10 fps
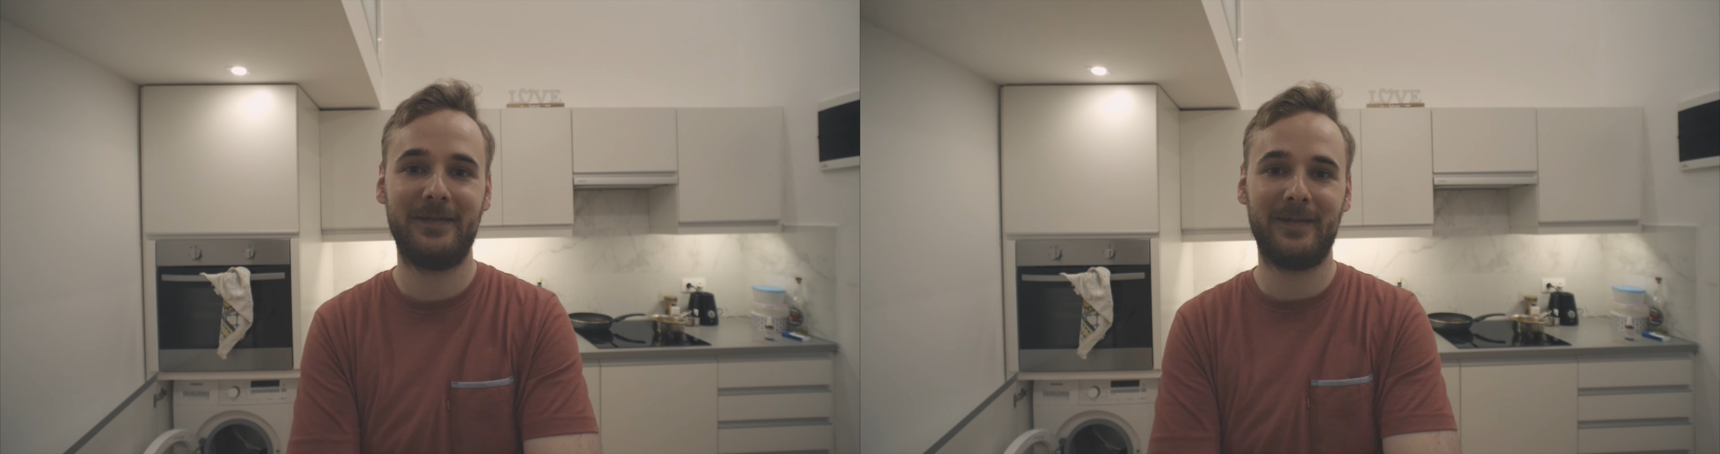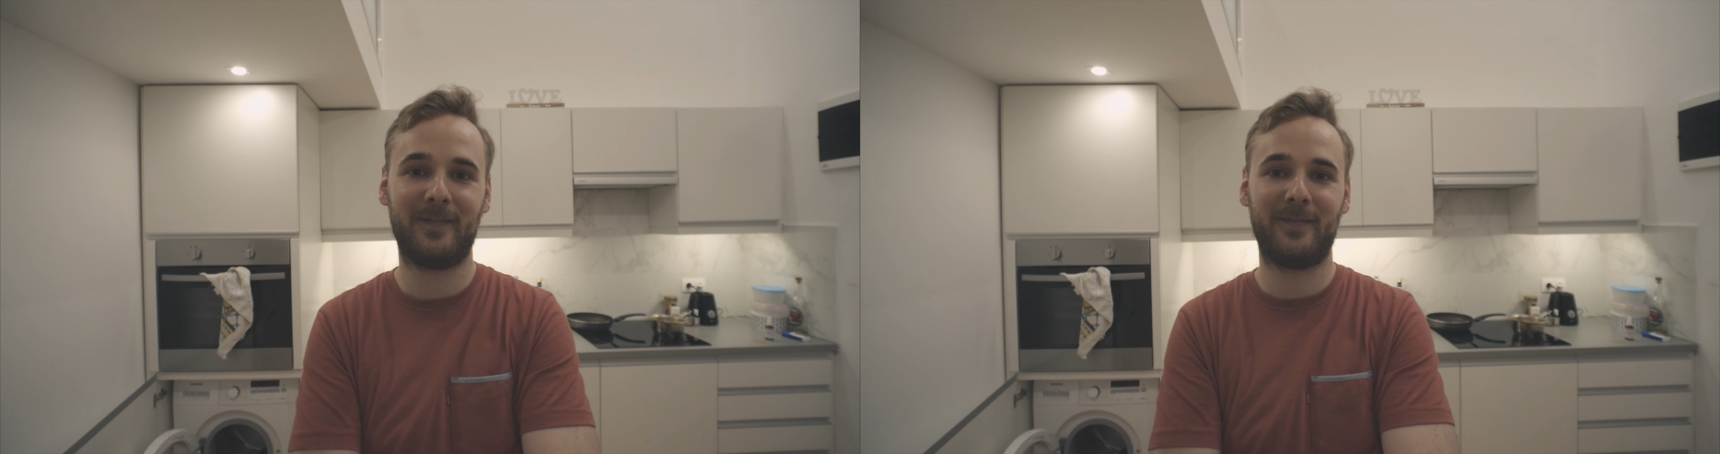
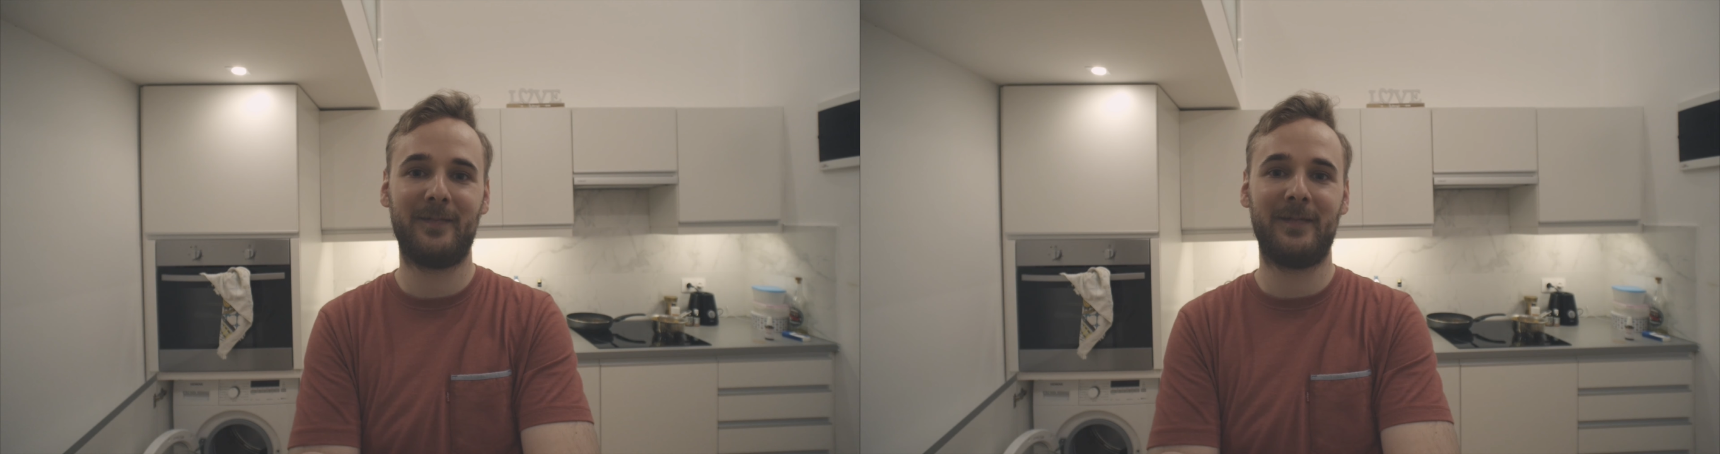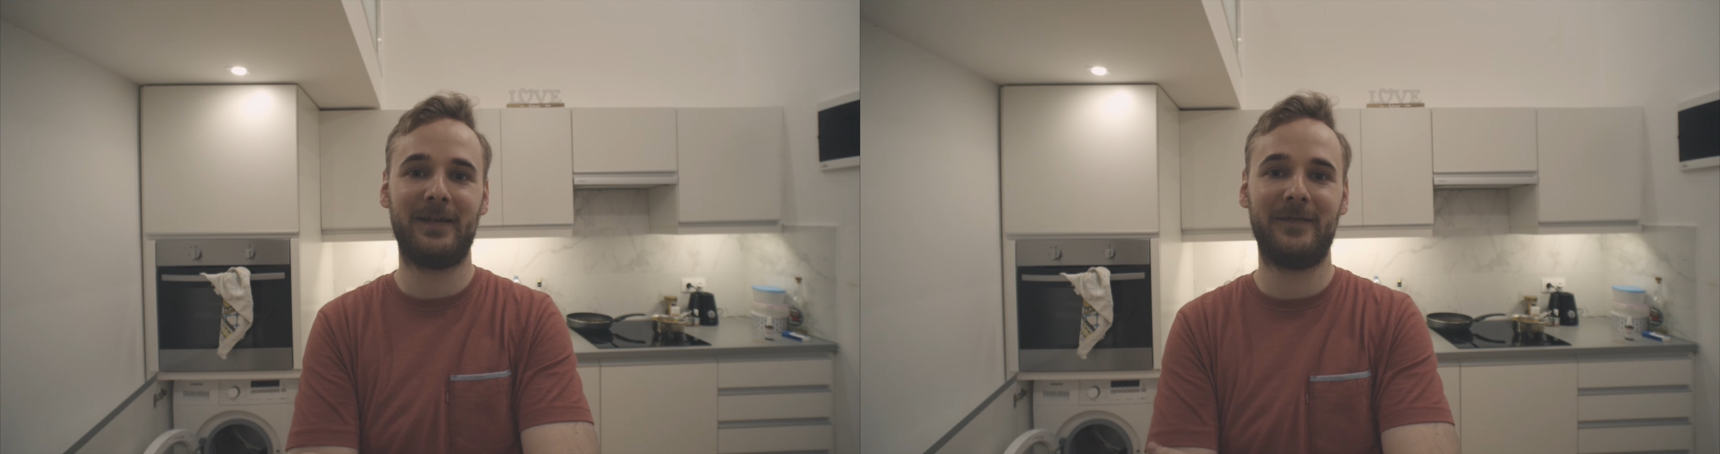that's
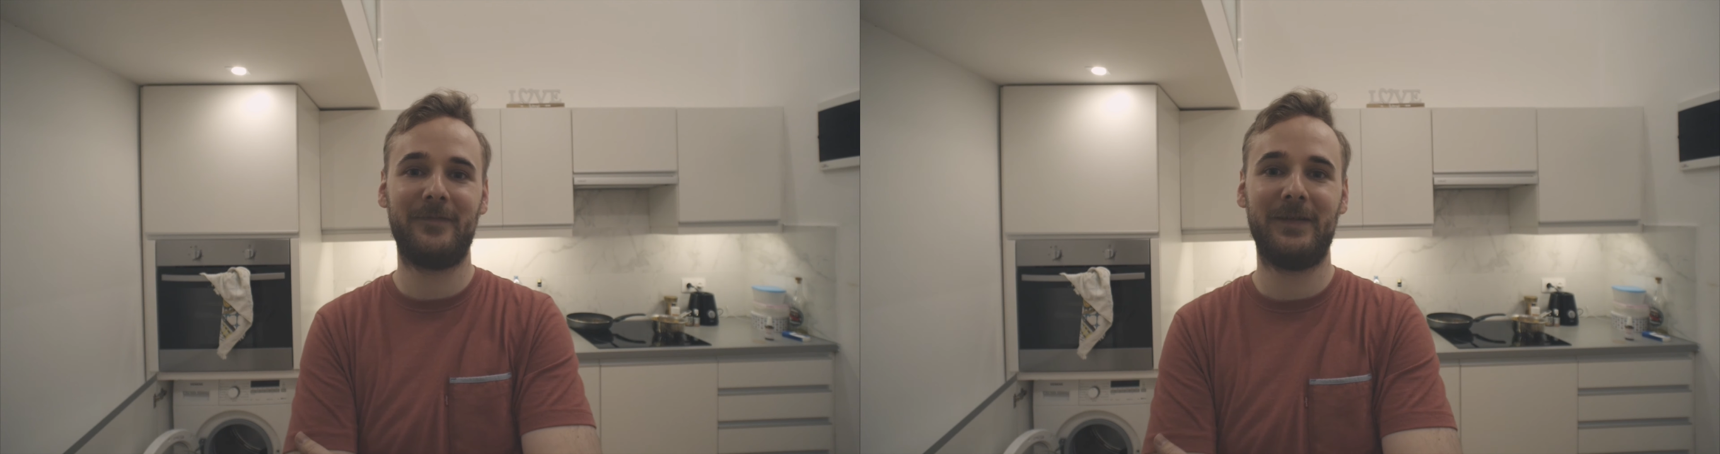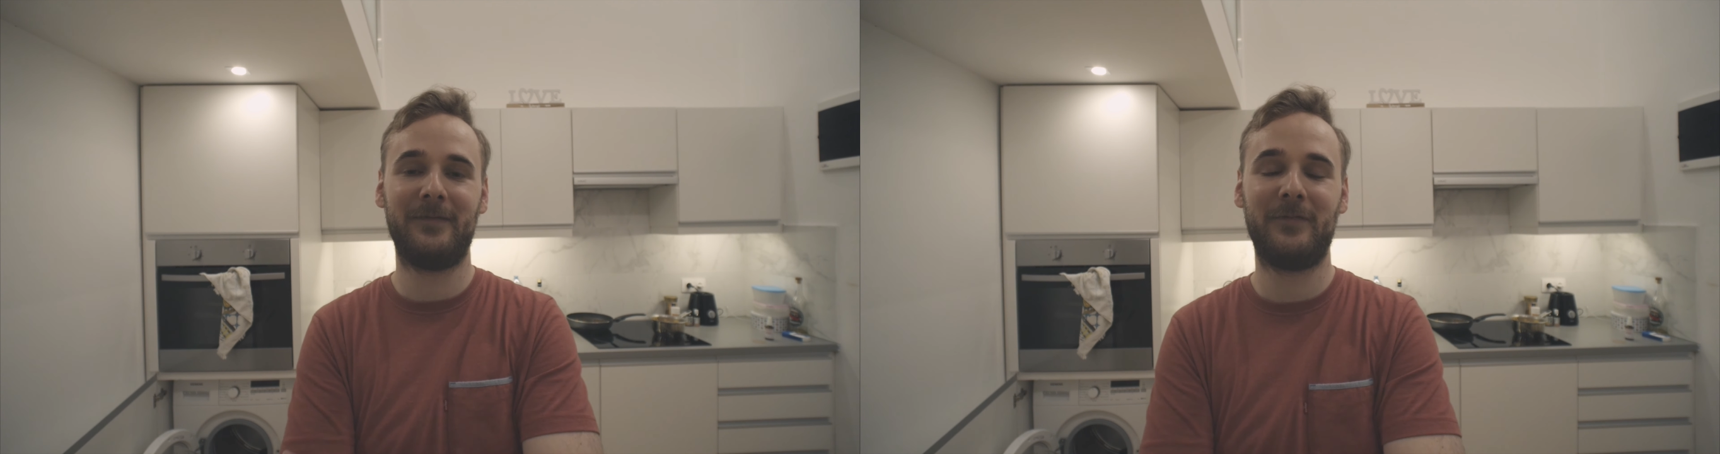the
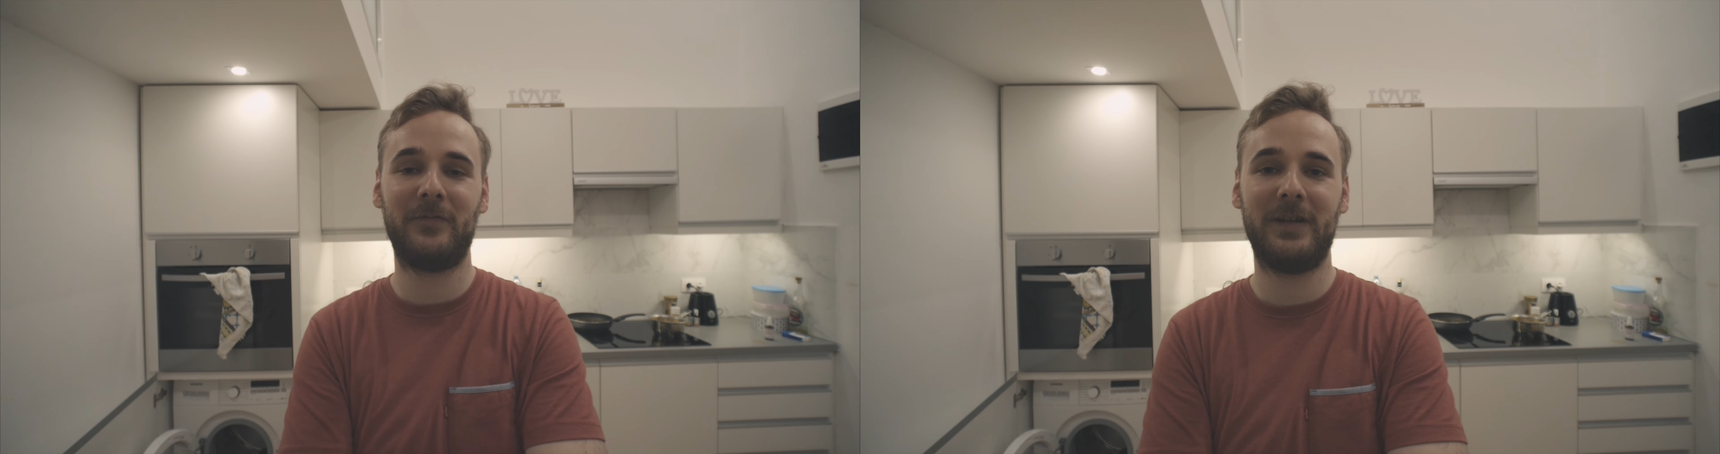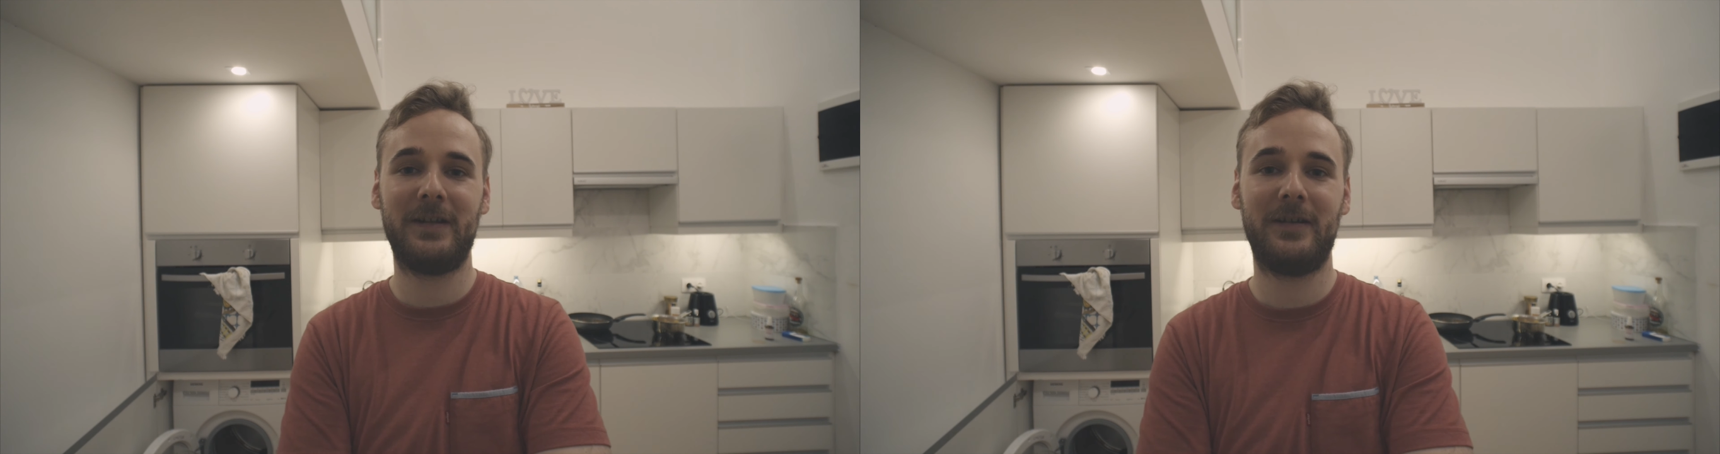life we live in
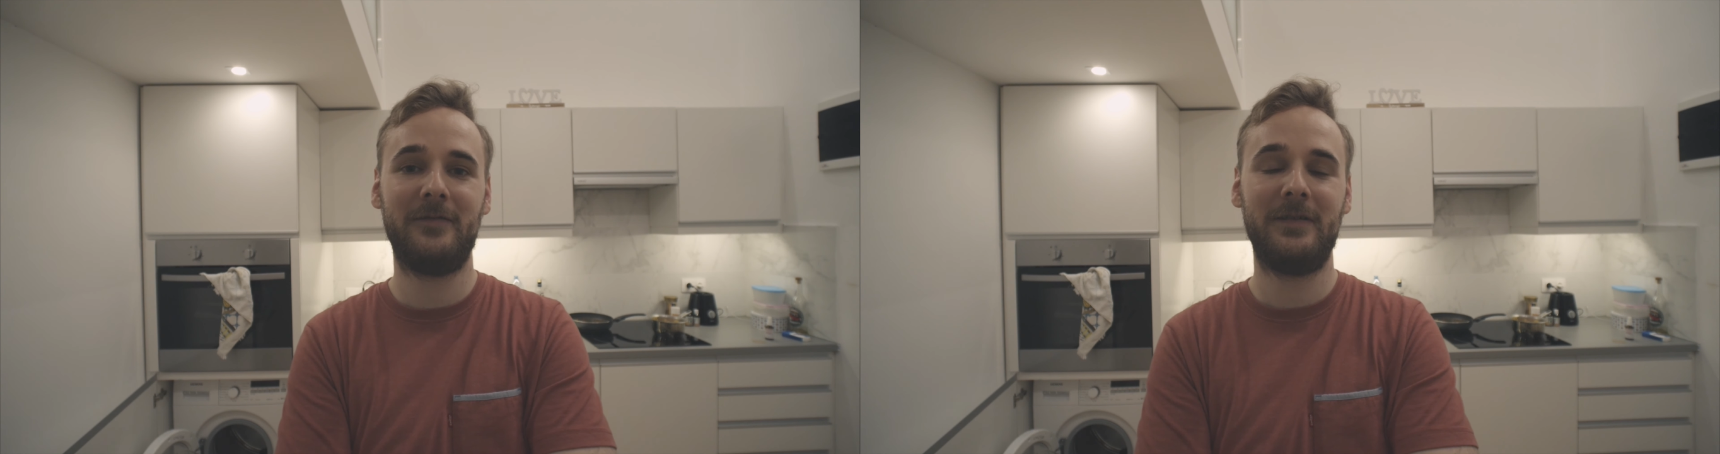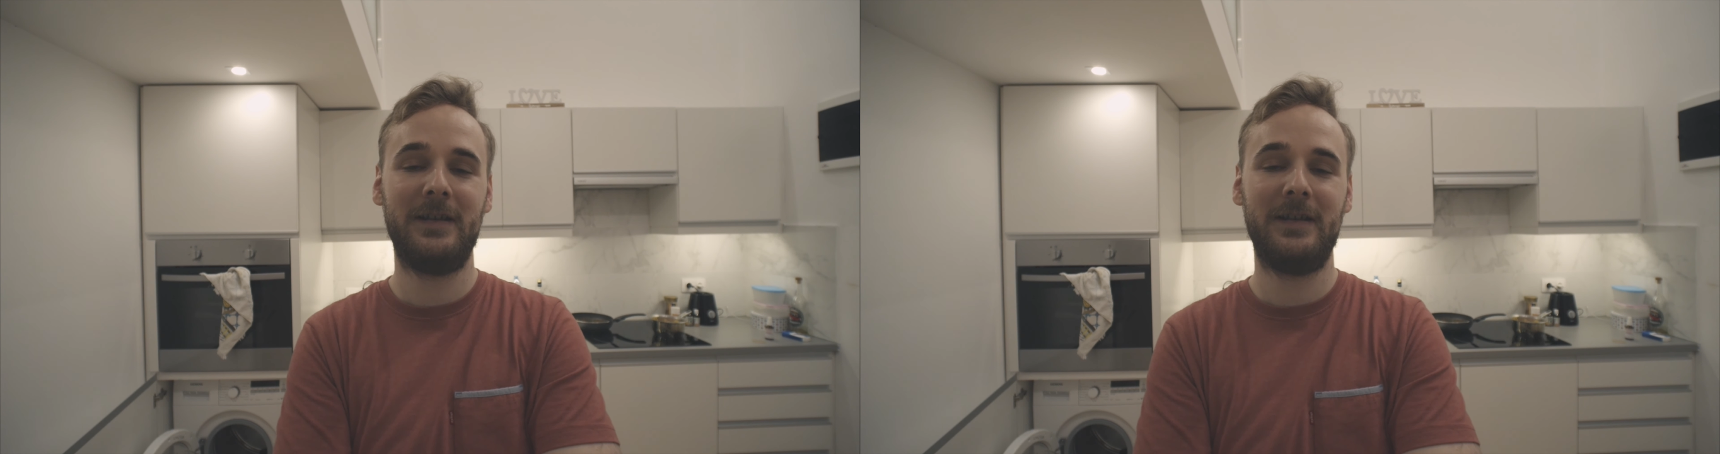right now.